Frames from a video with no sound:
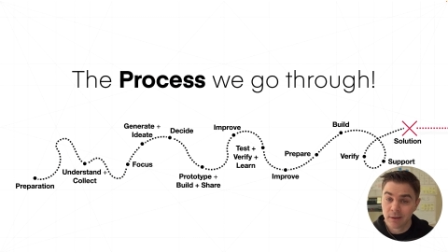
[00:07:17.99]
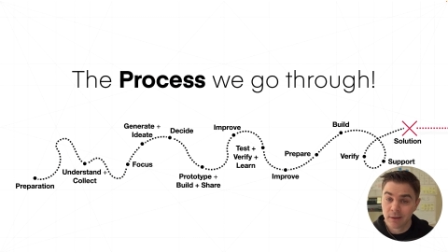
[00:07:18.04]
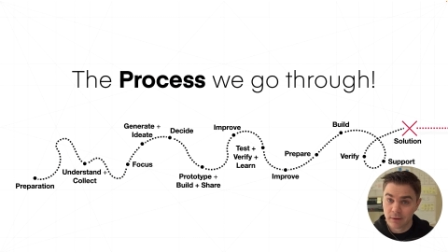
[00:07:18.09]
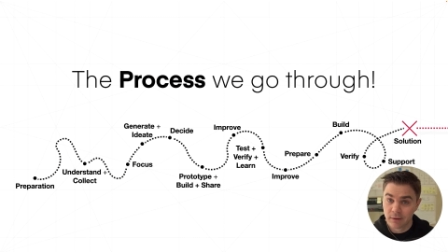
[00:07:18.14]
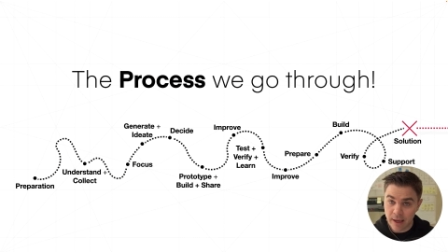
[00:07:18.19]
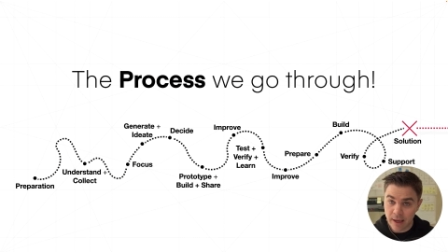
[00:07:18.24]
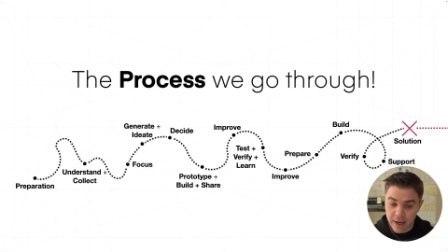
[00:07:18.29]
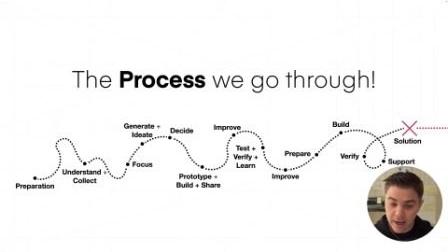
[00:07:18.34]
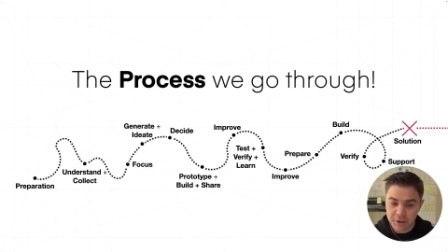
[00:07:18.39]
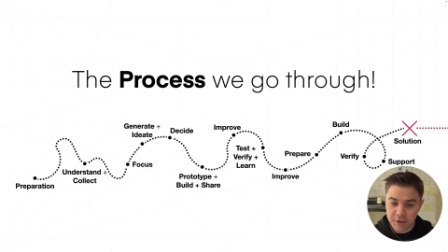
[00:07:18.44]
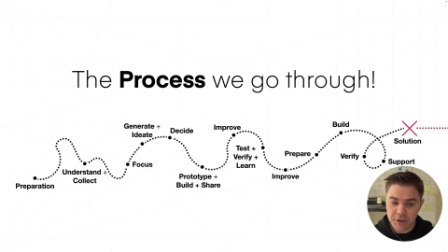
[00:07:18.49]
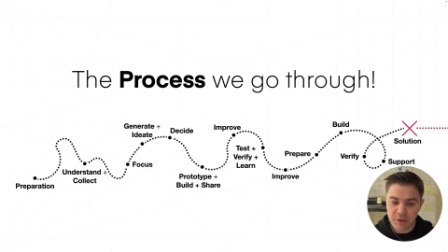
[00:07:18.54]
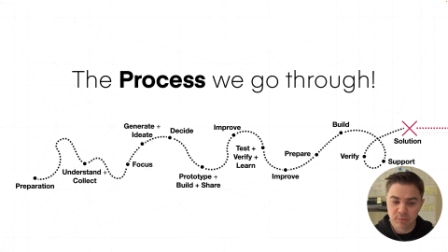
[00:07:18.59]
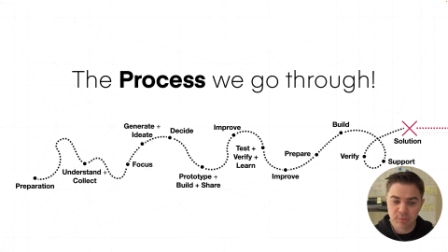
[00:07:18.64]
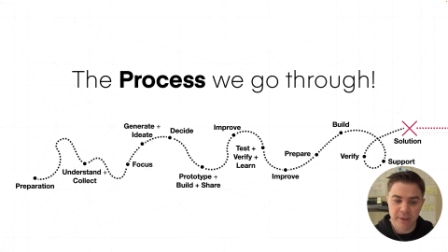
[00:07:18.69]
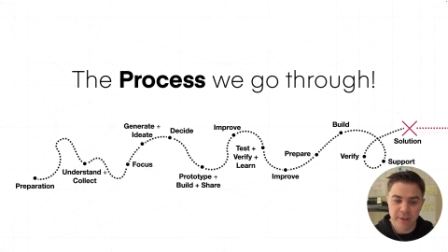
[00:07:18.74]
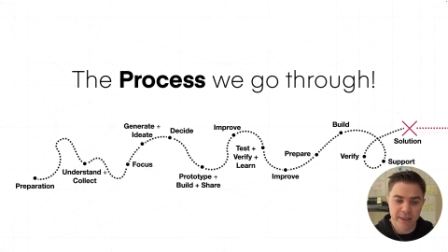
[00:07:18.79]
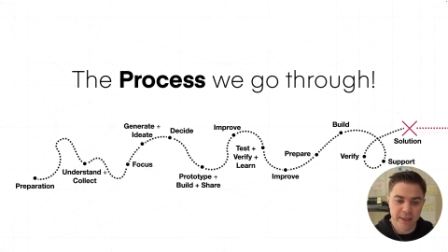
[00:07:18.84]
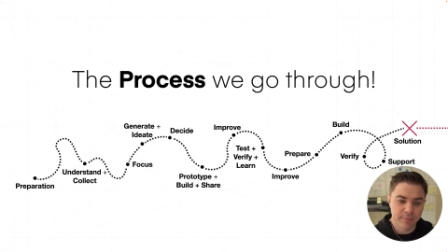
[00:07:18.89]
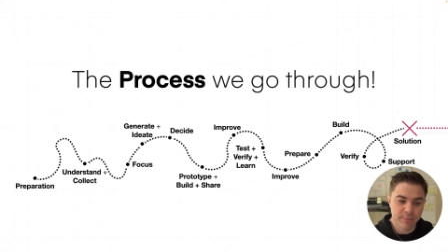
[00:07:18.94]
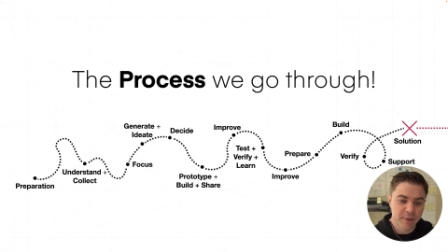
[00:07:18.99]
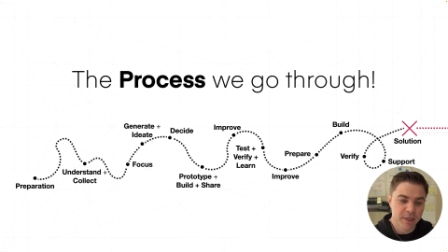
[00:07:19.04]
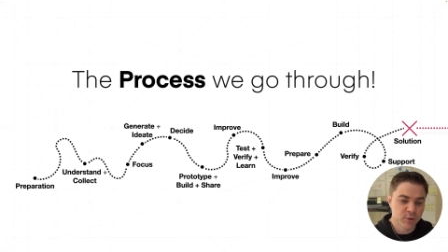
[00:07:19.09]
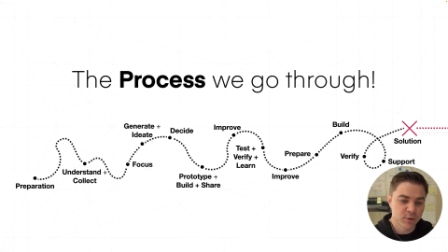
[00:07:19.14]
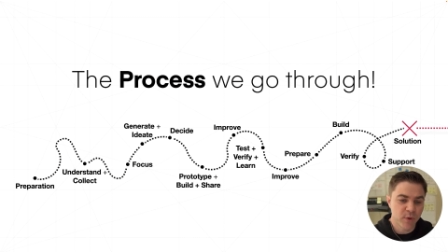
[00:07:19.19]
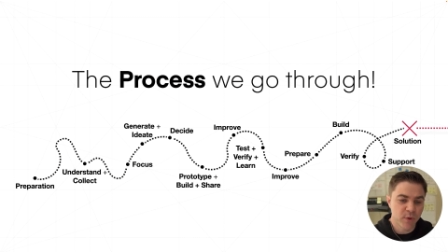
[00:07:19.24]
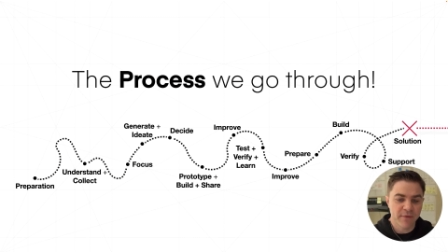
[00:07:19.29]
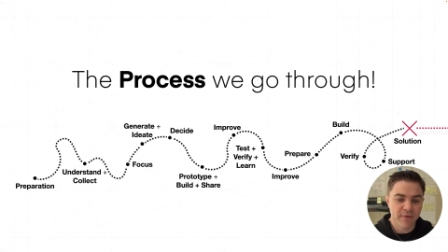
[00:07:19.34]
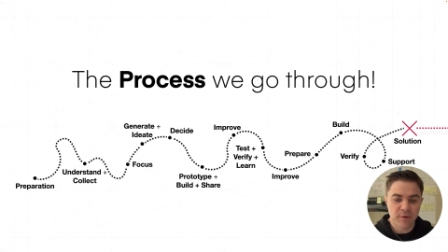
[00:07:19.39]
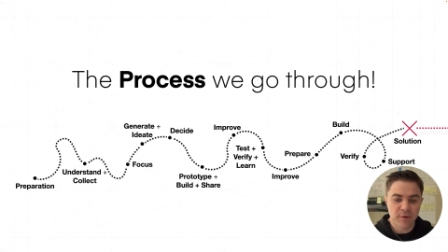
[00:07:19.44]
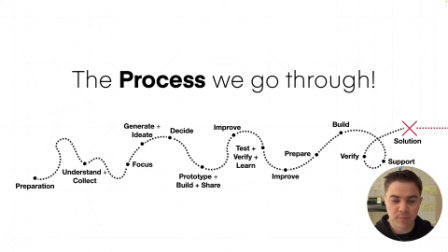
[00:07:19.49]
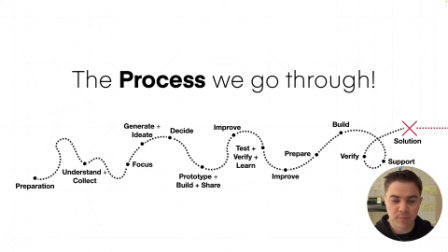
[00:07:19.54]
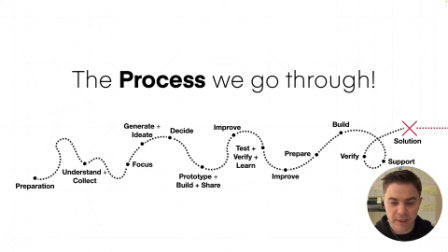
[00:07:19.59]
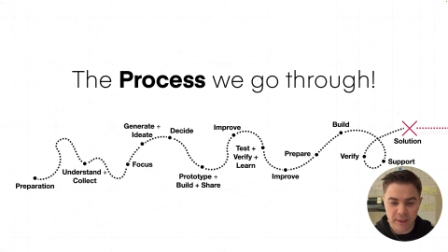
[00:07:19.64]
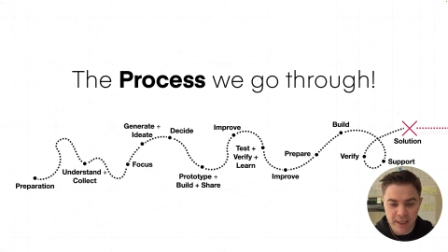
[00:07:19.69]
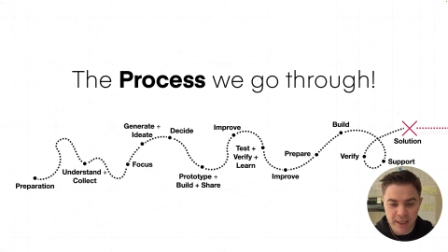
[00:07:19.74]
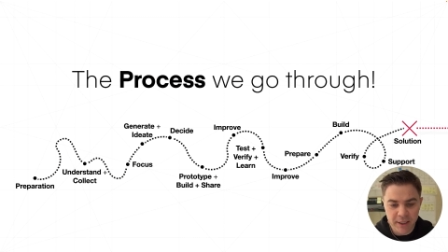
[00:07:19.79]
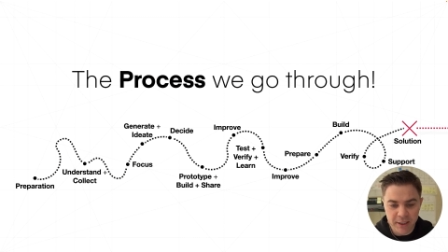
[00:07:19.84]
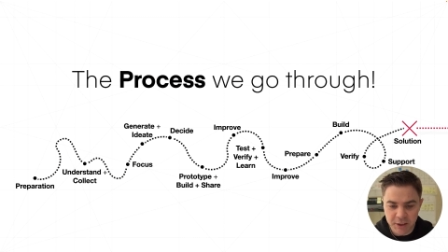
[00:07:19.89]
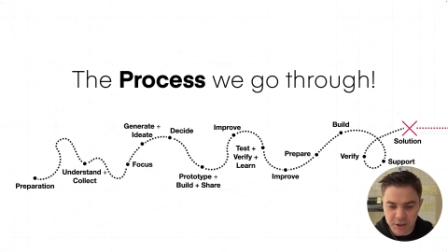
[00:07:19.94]
action planning because we have to
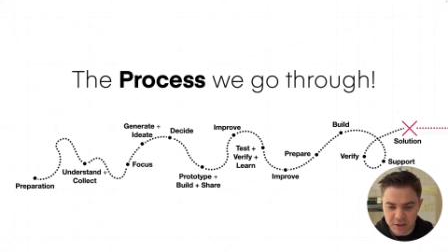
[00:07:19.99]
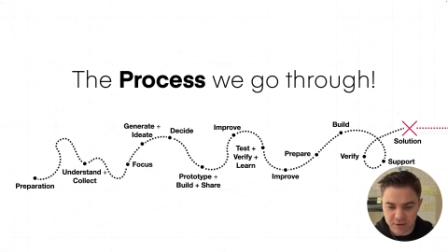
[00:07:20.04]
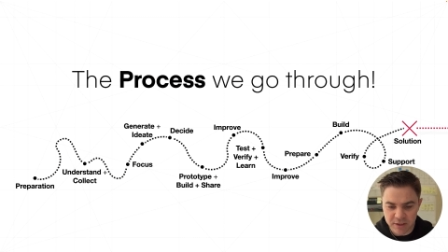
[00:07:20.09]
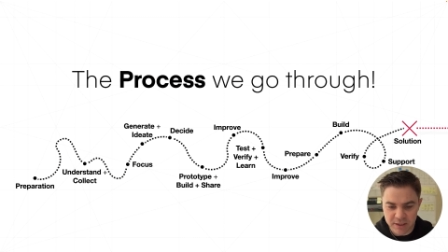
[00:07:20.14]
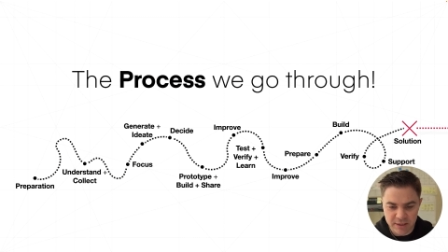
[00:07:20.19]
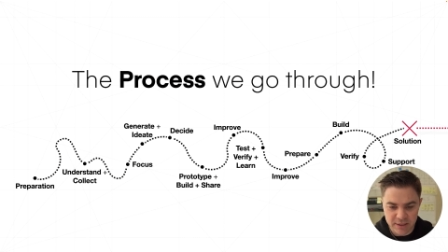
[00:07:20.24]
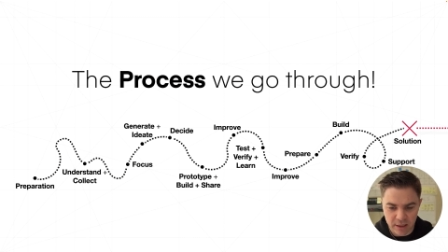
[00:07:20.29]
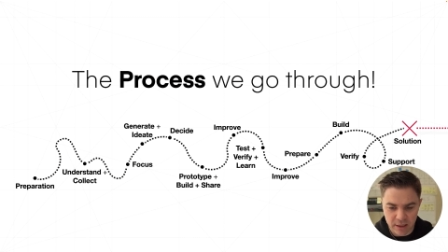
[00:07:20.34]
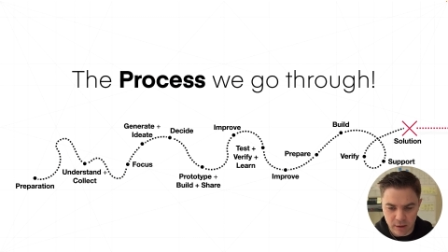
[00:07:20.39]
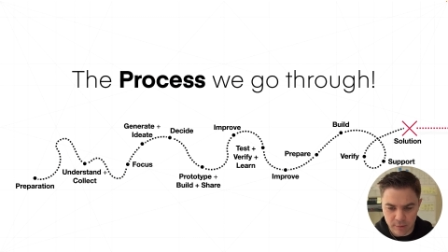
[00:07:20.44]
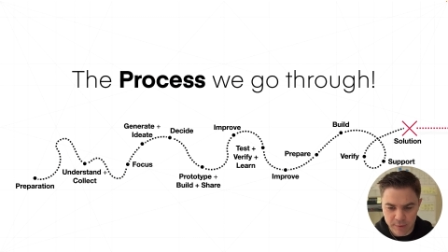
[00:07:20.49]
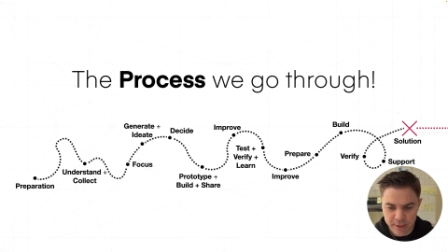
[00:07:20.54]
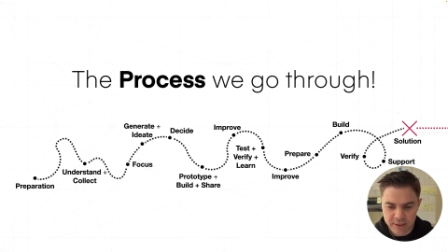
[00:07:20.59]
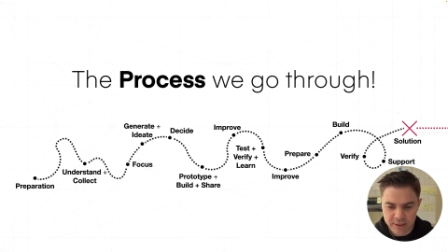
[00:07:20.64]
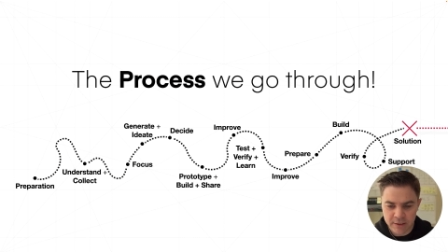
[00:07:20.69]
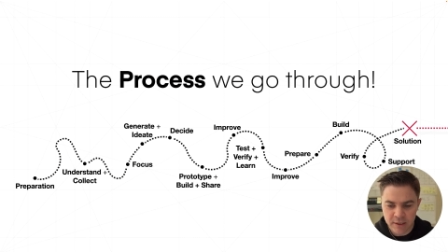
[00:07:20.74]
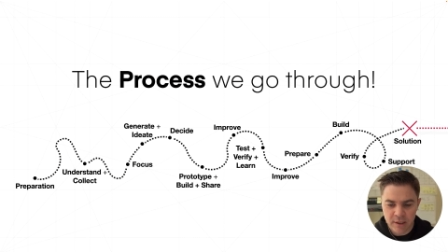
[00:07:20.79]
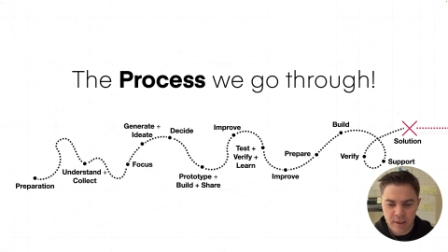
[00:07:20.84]
plan each of these elements,